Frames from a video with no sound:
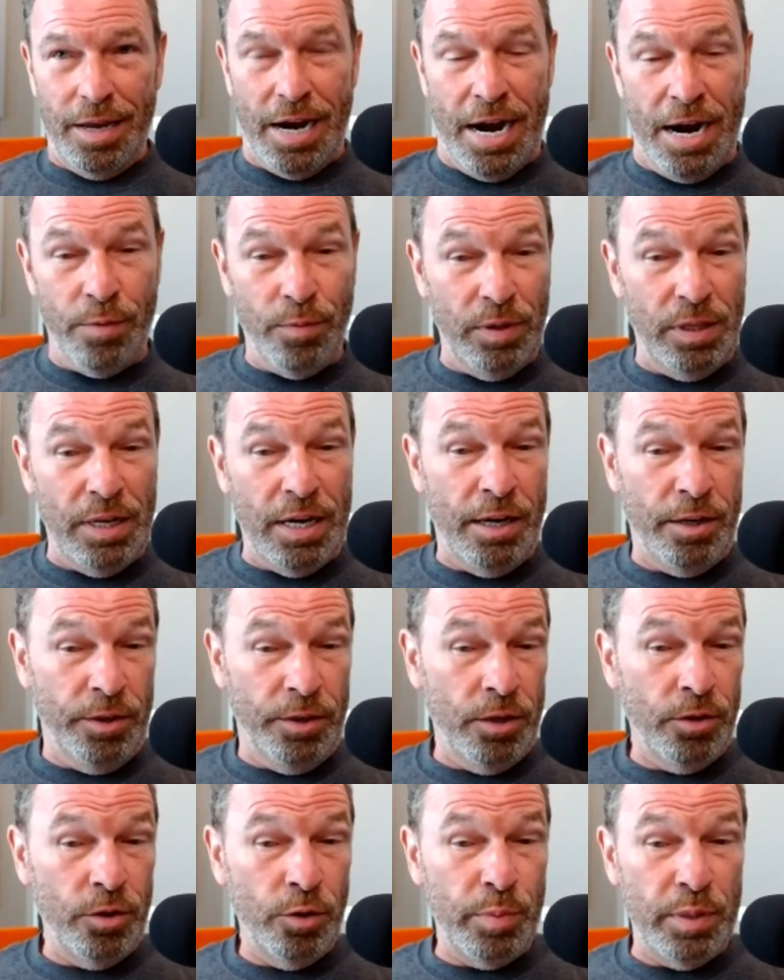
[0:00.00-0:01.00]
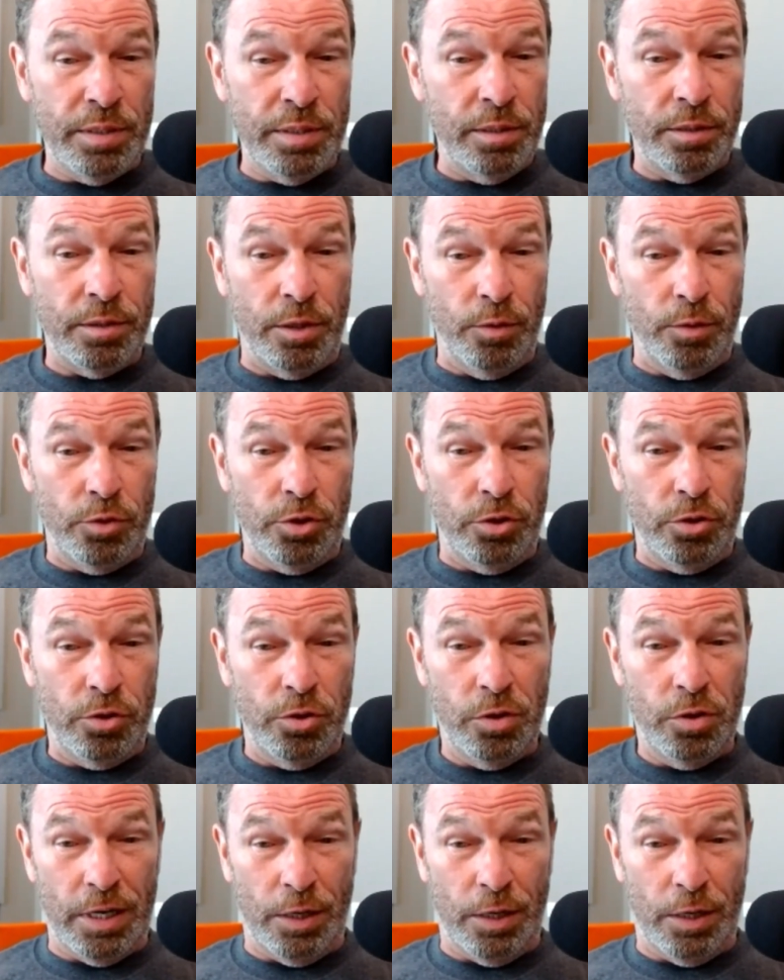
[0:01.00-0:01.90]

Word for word: I rely on other business coaches.